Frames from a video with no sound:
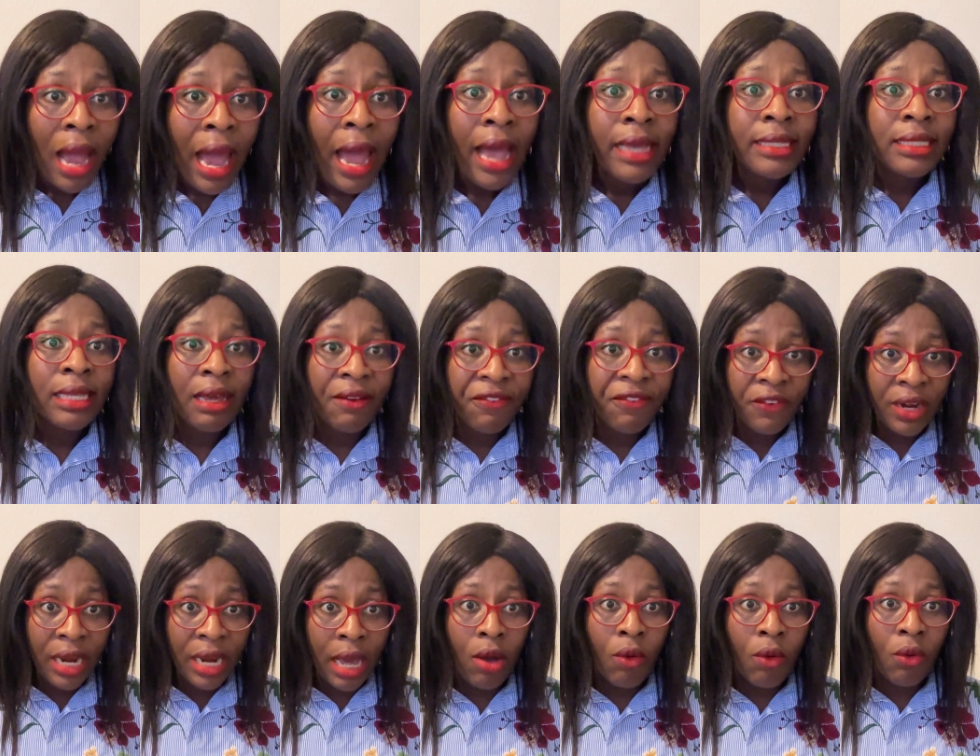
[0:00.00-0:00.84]
As of
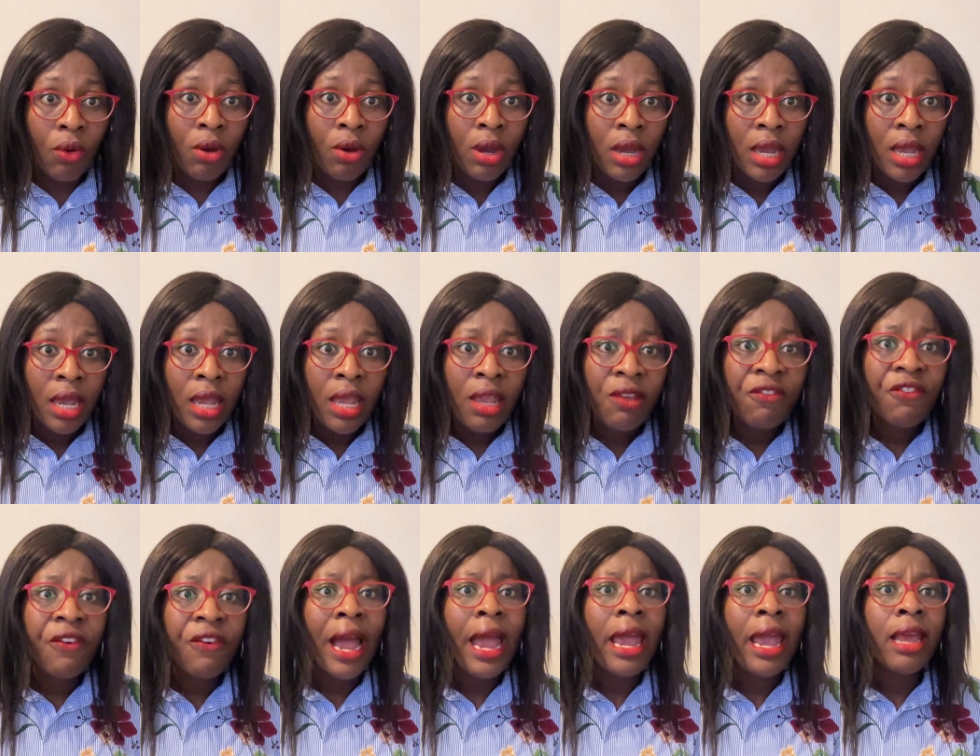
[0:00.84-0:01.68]
now,
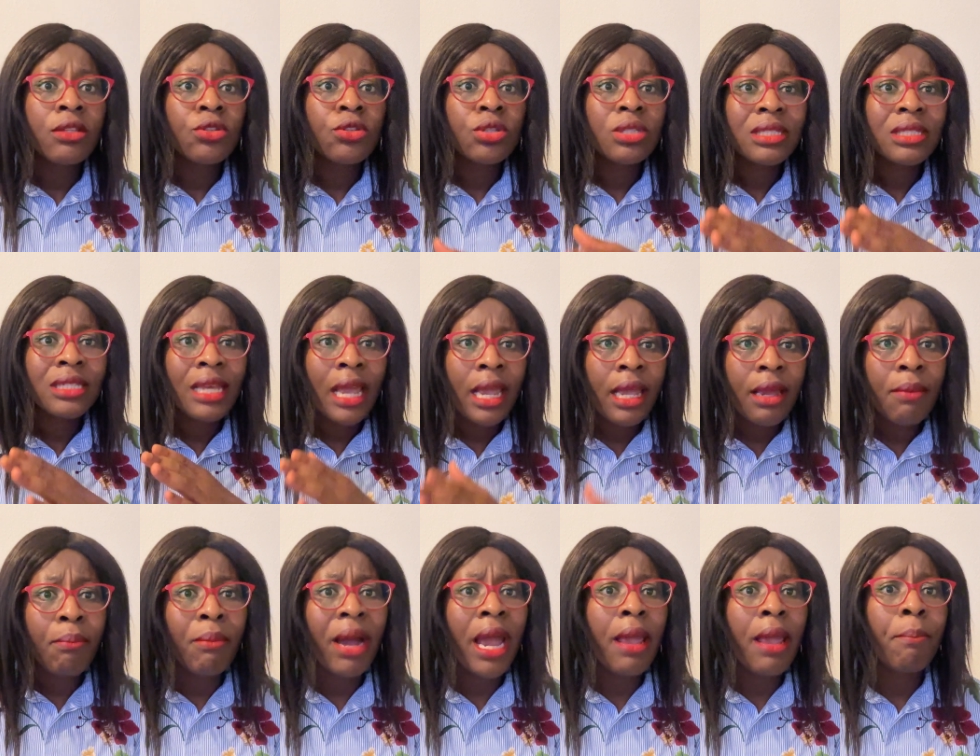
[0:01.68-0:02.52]
if I
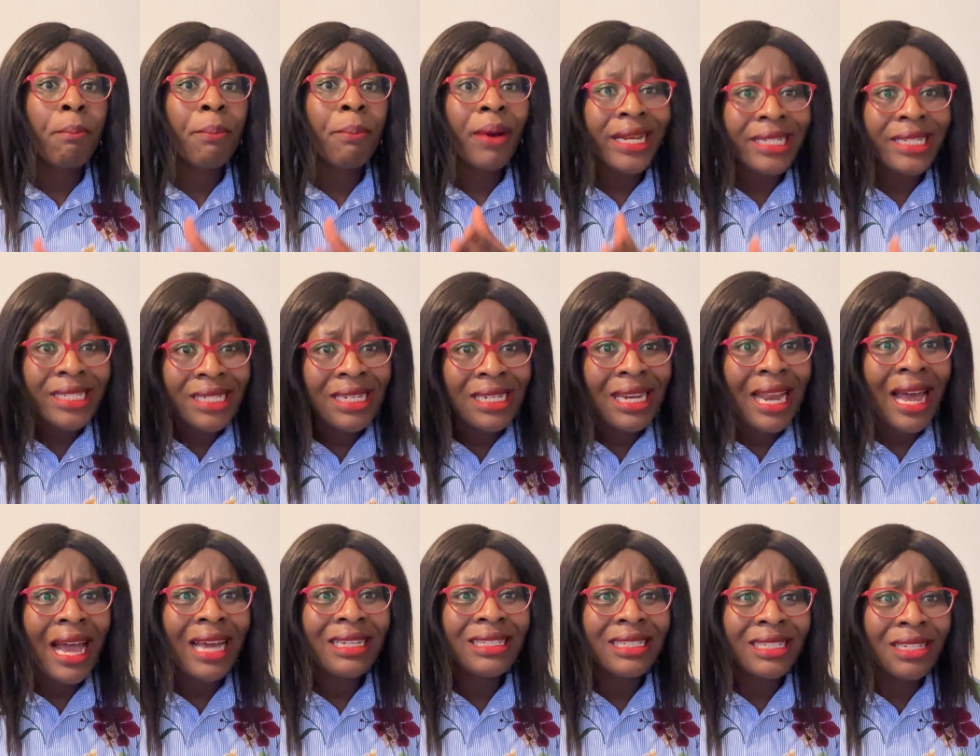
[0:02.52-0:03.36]
take my
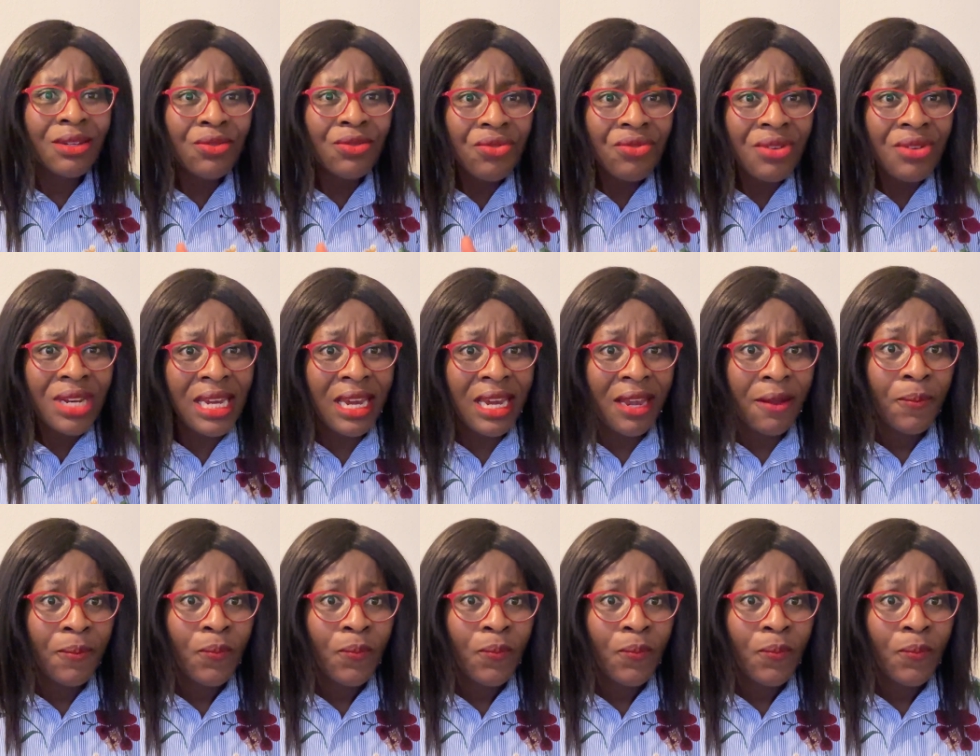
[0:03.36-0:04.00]
bachelor degree,